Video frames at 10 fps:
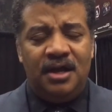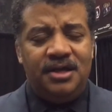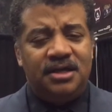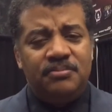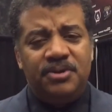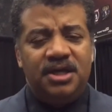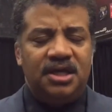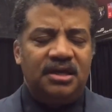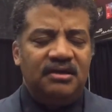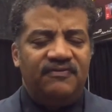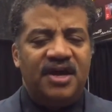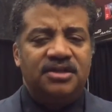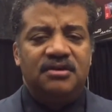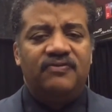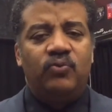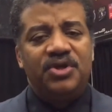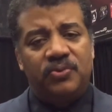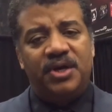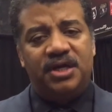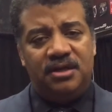and he can be inventive
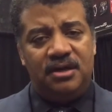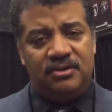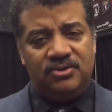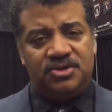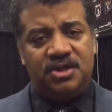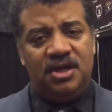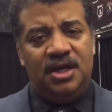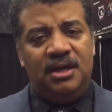with what he knows.